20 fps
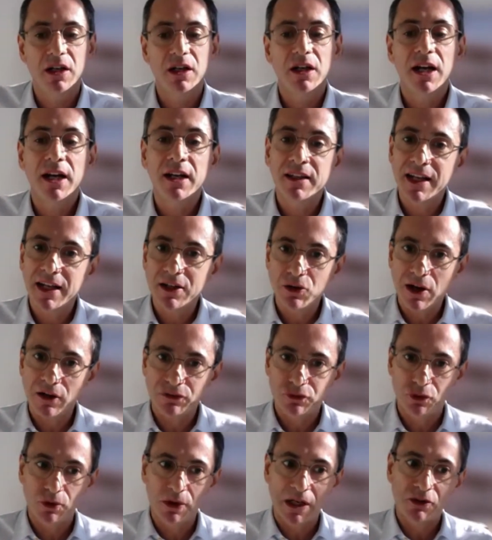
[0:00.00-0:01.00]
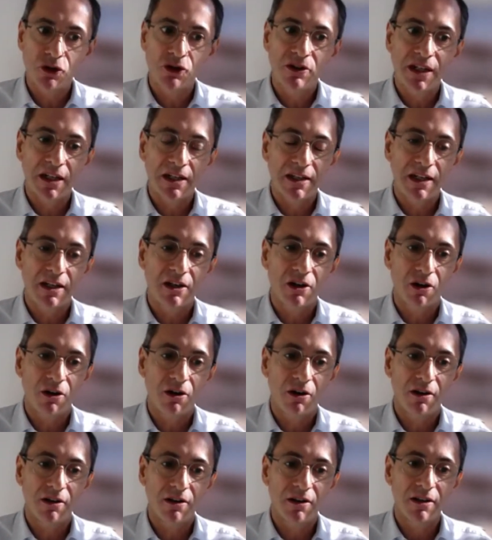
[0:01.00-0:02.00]
And then you have to look at the
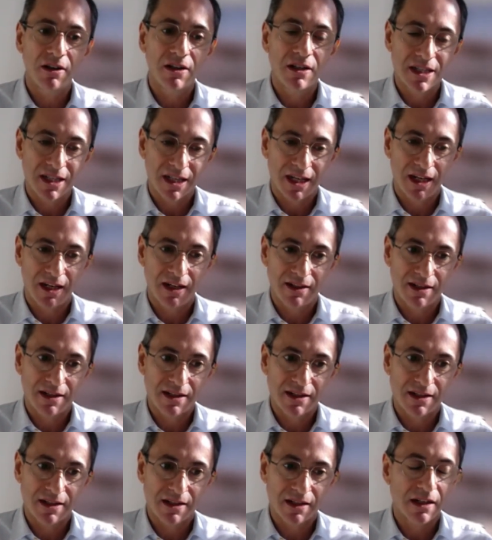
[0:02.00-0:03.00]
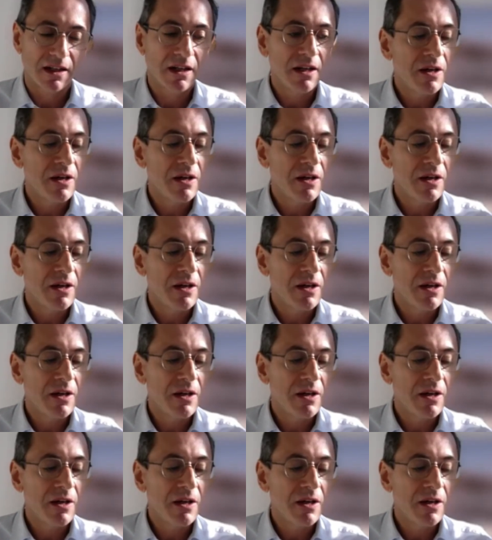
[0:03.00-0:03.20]
technical skills.